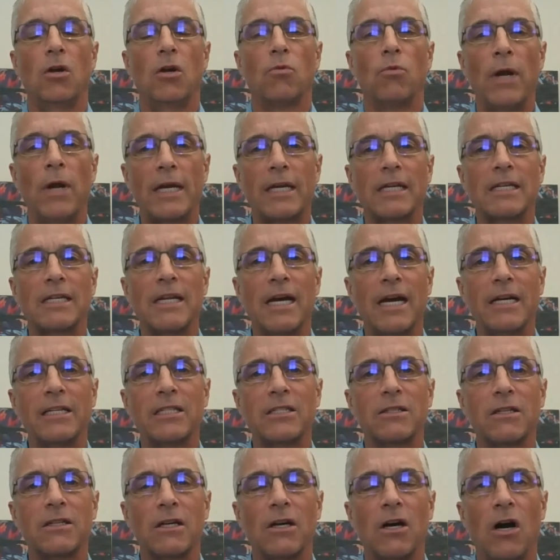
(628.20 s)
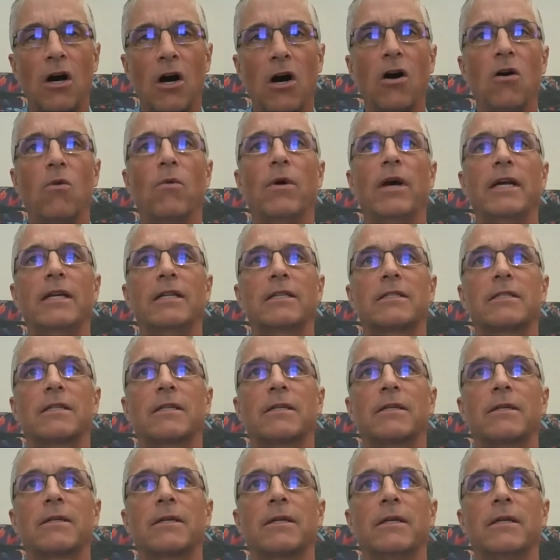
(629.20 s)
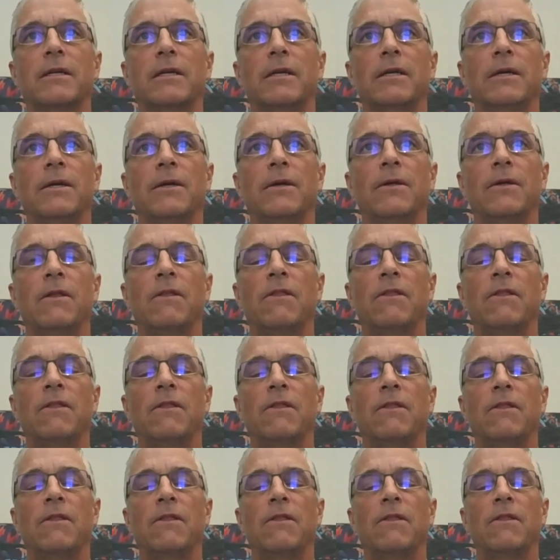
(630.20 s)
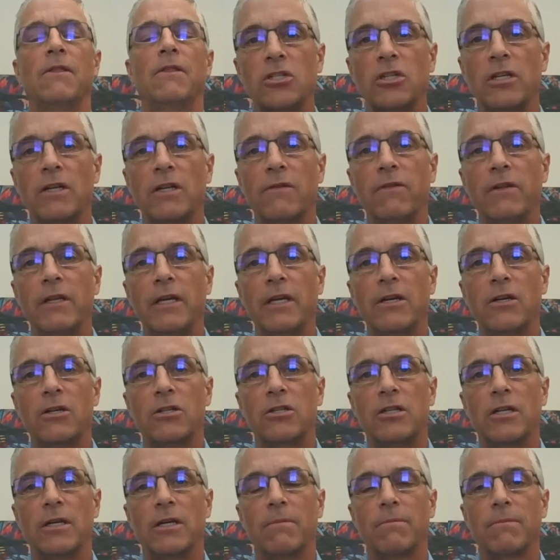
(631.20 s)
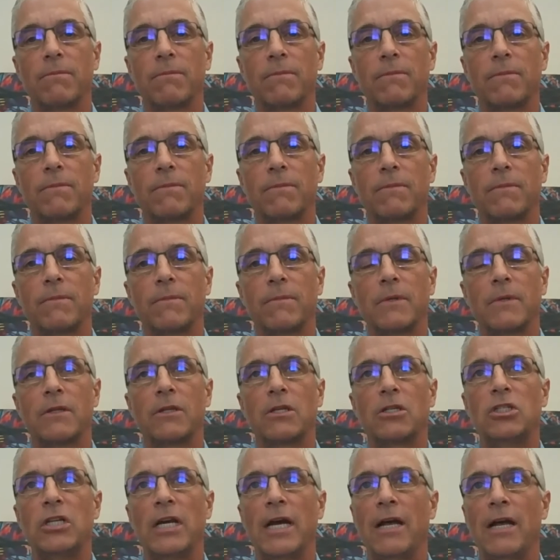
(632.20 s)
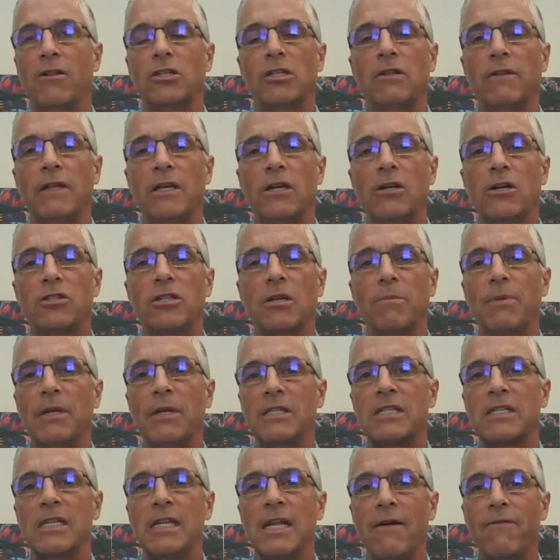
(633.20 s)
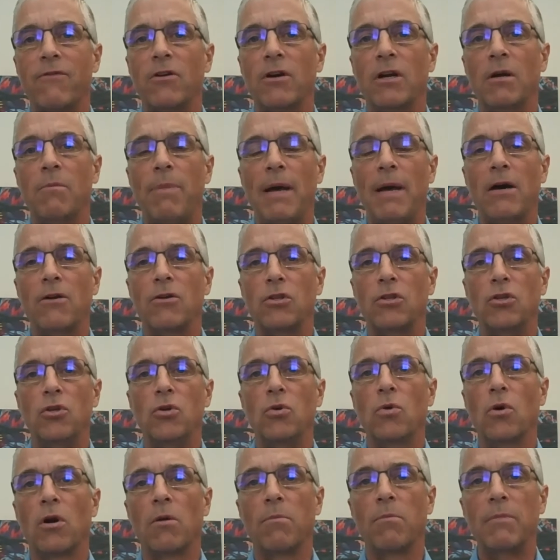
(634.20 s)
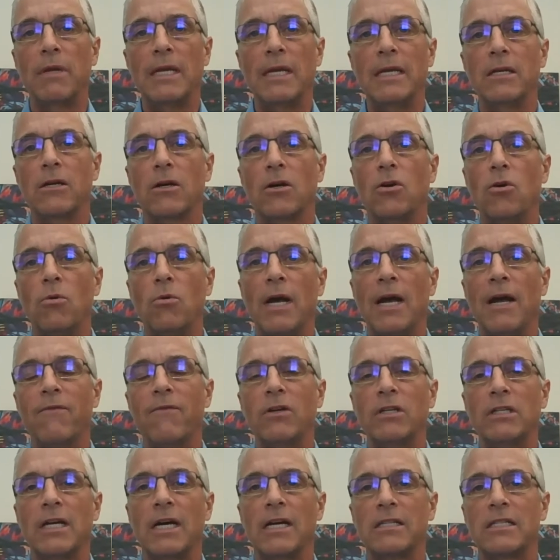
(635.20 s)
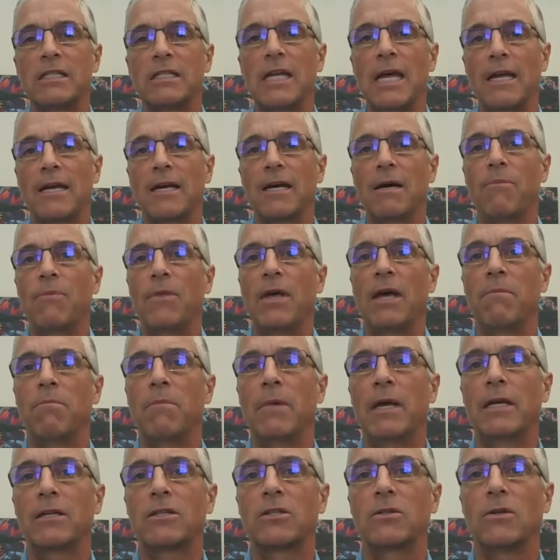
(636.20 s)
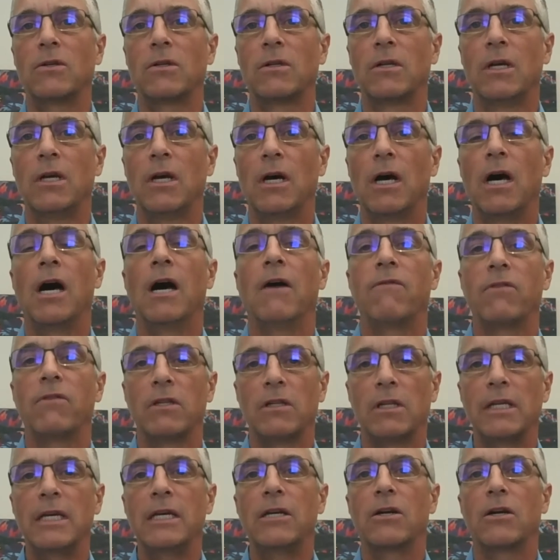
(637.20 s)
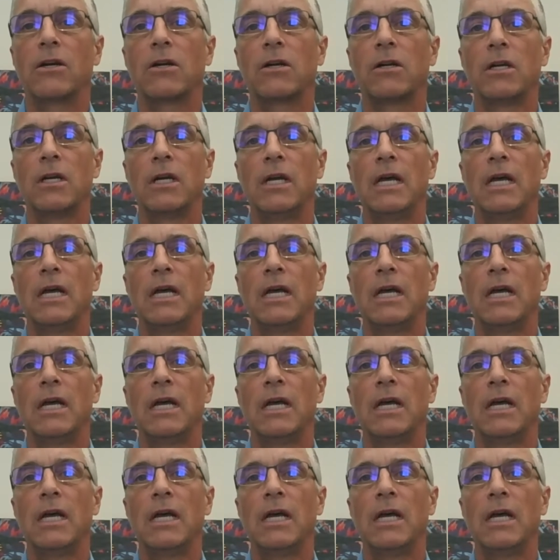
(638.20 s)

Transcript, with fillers: recognize always that the function of leadership the challenge of leadership is never about you or me, whoever does take up that mantle of leader.